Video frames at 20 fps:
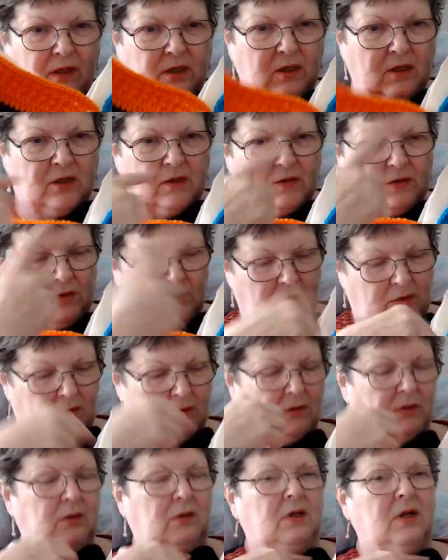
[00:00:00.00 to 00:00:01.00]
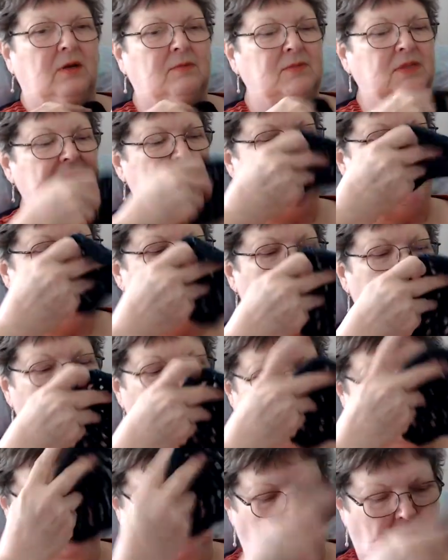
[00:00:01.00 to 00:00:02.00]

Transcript: you know, so it'll come down,